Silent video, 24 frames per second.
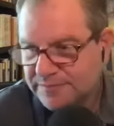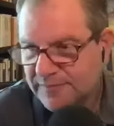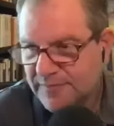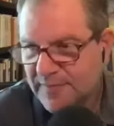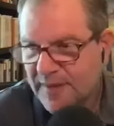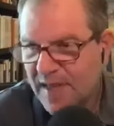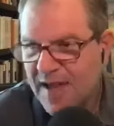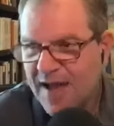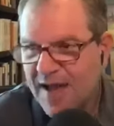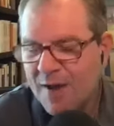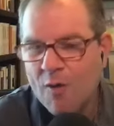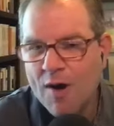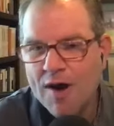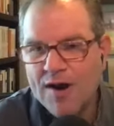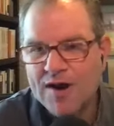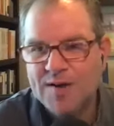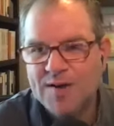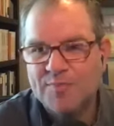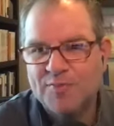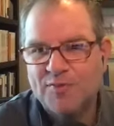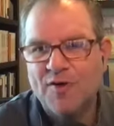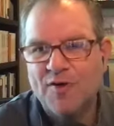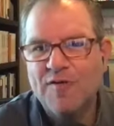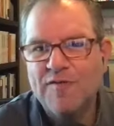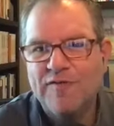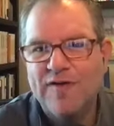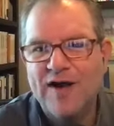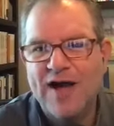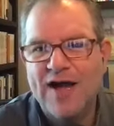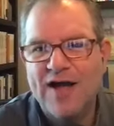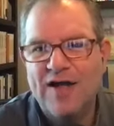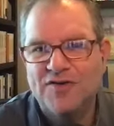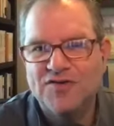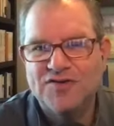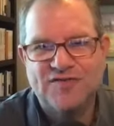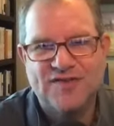I wanted to
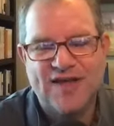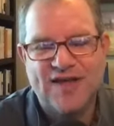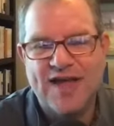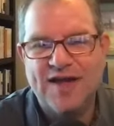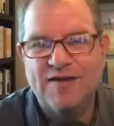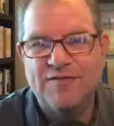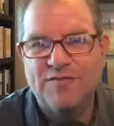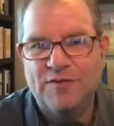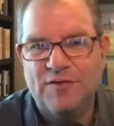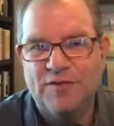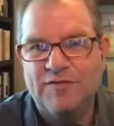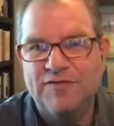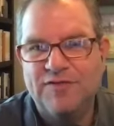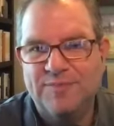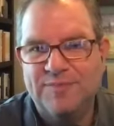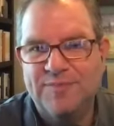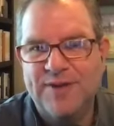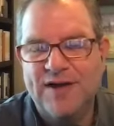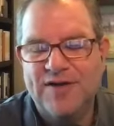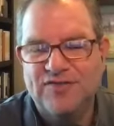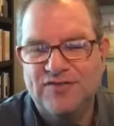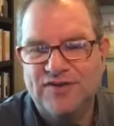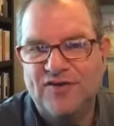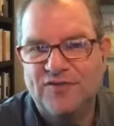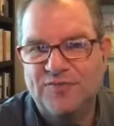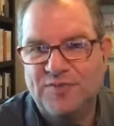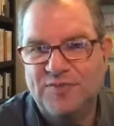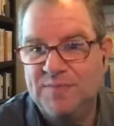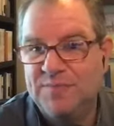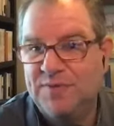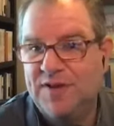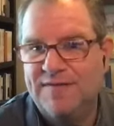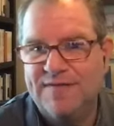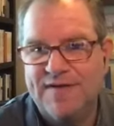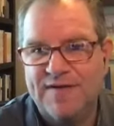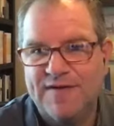profile just a handful of the best
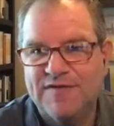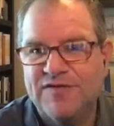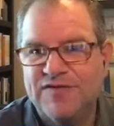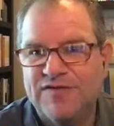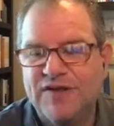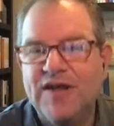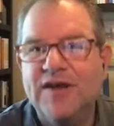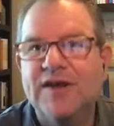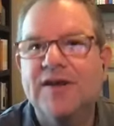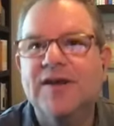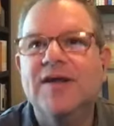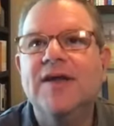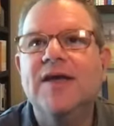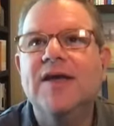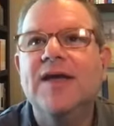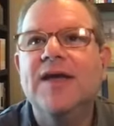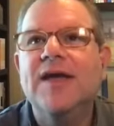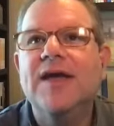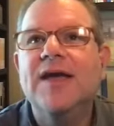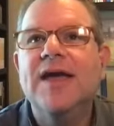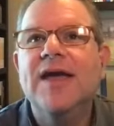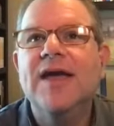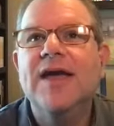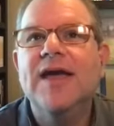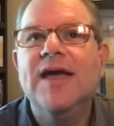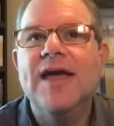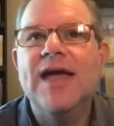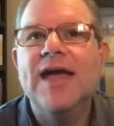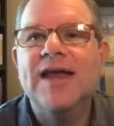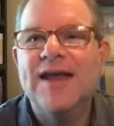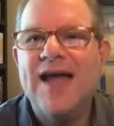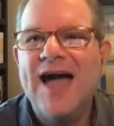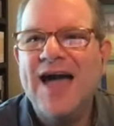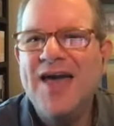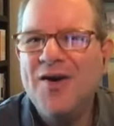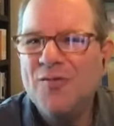salespeople I've ever seen.
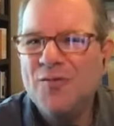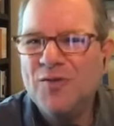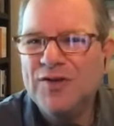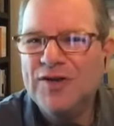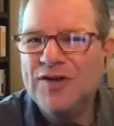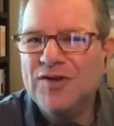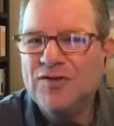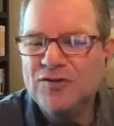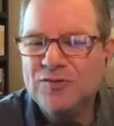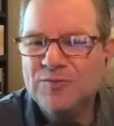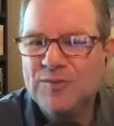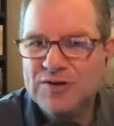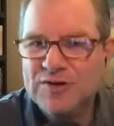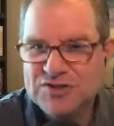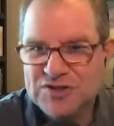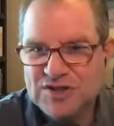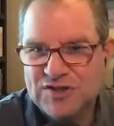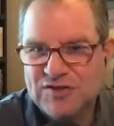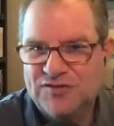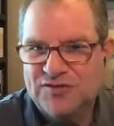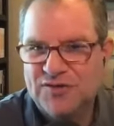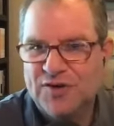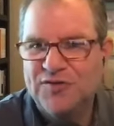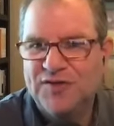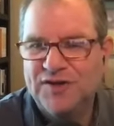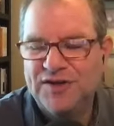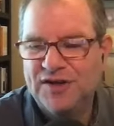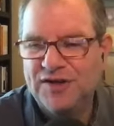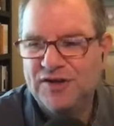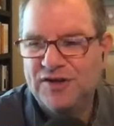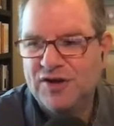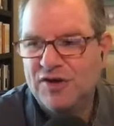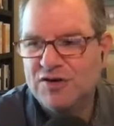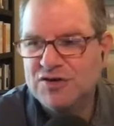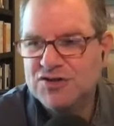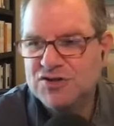And I don't really do much consulting
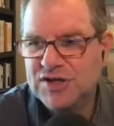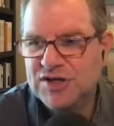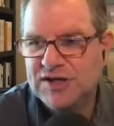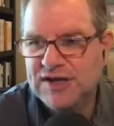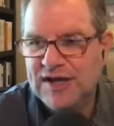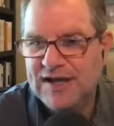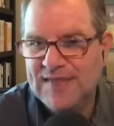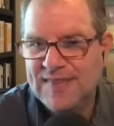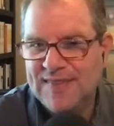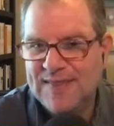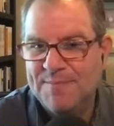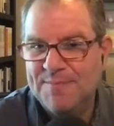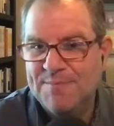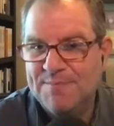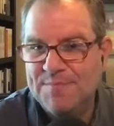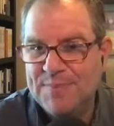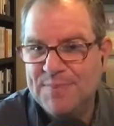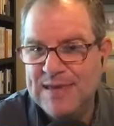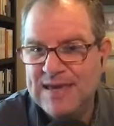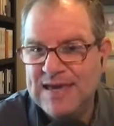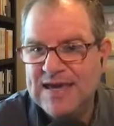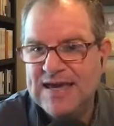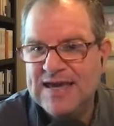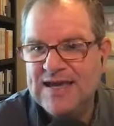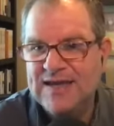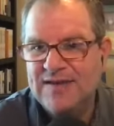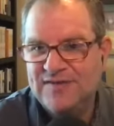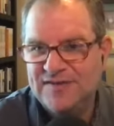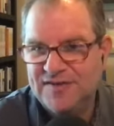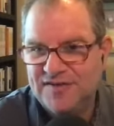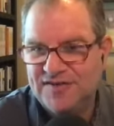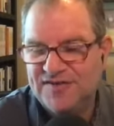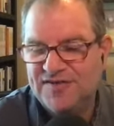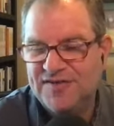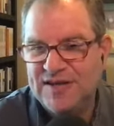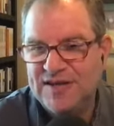and coaching in the B
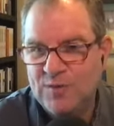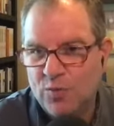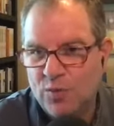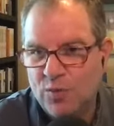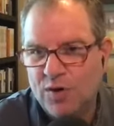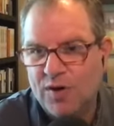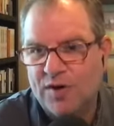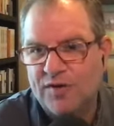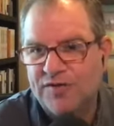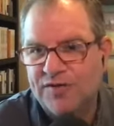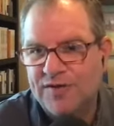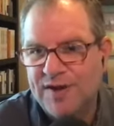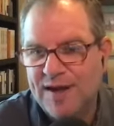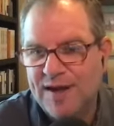to C world. I'm